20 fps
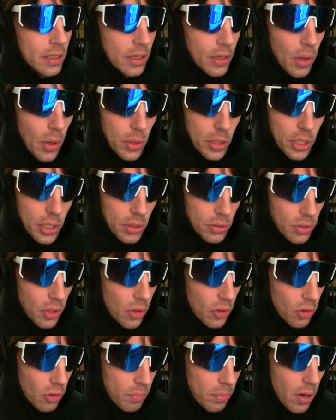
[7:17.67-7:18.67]
Go to your
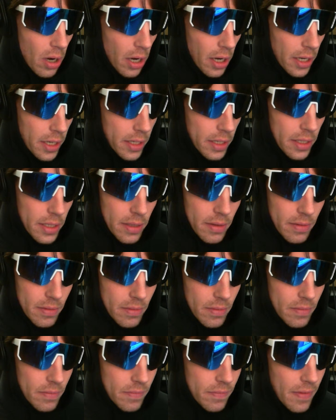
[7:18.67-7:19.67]
local park.
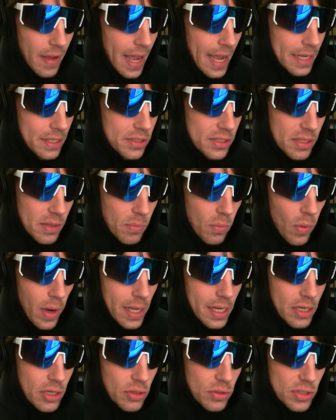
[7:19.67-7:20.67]
Find some
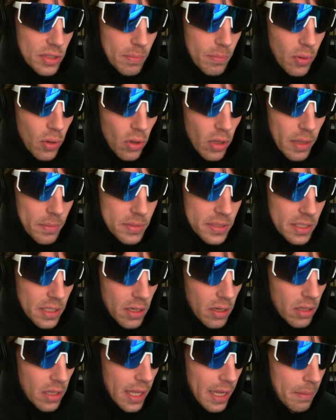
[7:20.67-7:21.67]
way to do some pull-ups. You
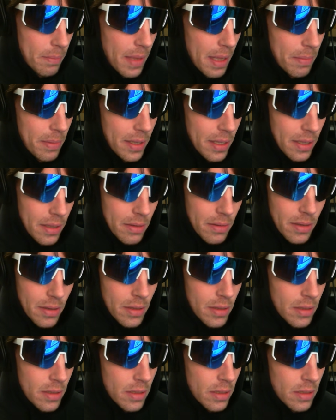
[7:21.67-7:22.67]
know, like maybe,
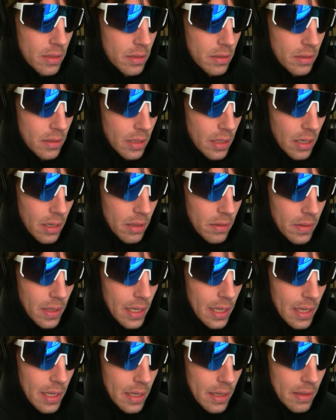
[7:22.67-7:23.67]
you
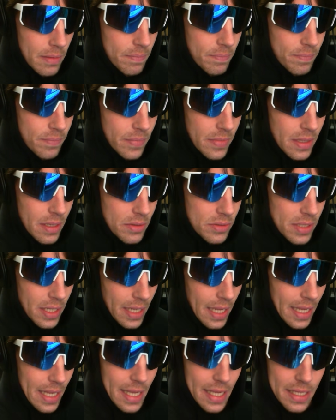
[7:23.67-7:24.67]
know, there's
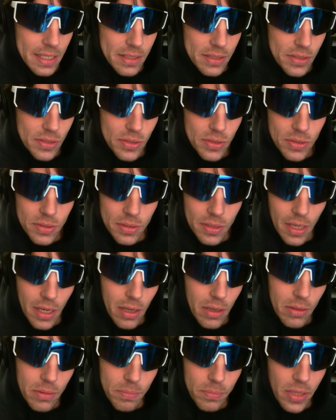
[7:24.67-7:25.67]
like a kid's, you
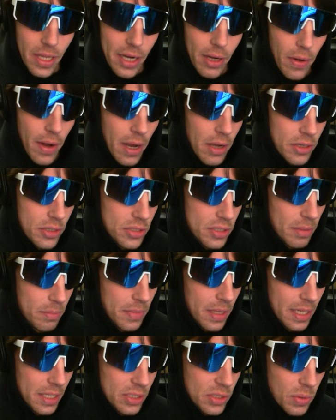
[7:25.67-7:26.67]
know, playground or
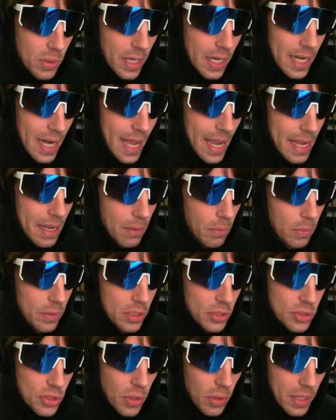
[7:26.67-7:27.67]
something. Do it at night when
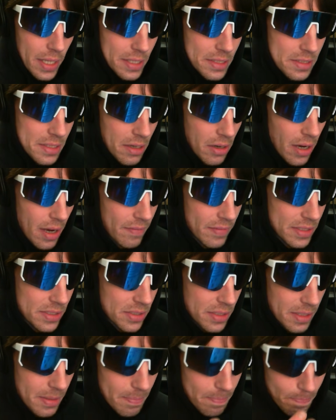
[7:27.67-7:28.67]
there's no kids there,
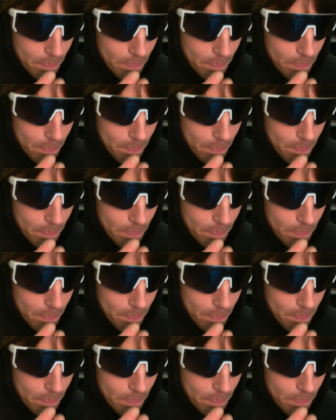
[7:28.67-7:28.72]
obviously.